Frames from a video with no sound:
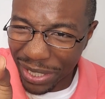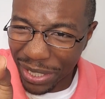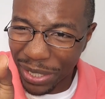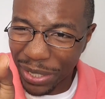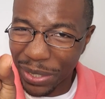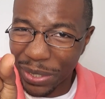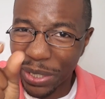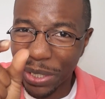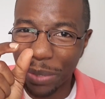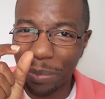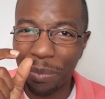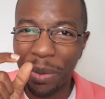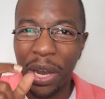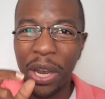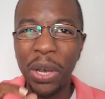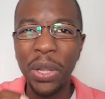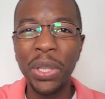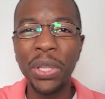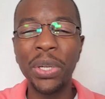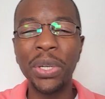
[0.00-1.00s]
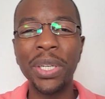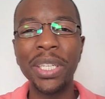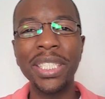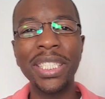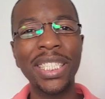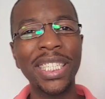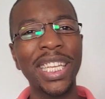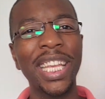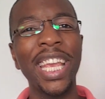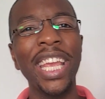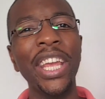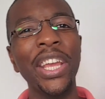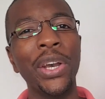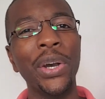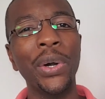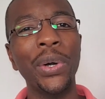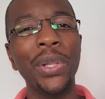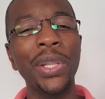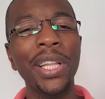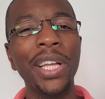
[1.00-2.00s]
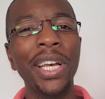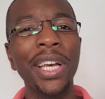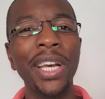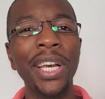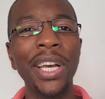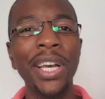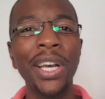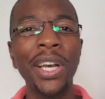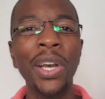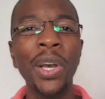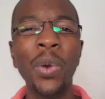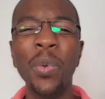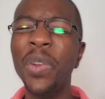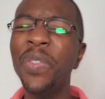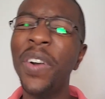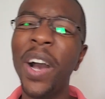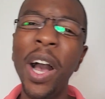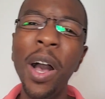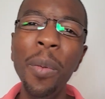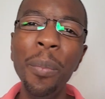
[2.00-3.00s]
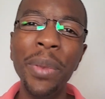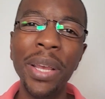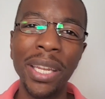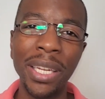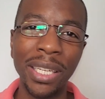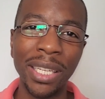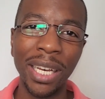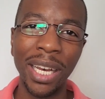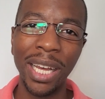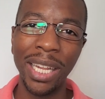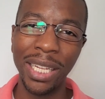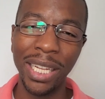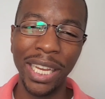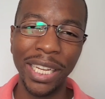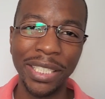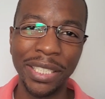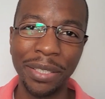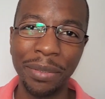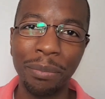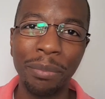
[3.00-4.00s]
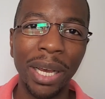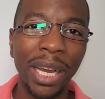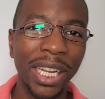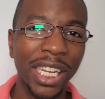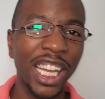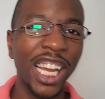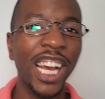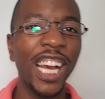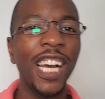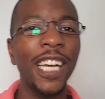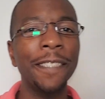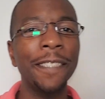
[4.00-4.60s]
smaller scale, we've all been elected by God.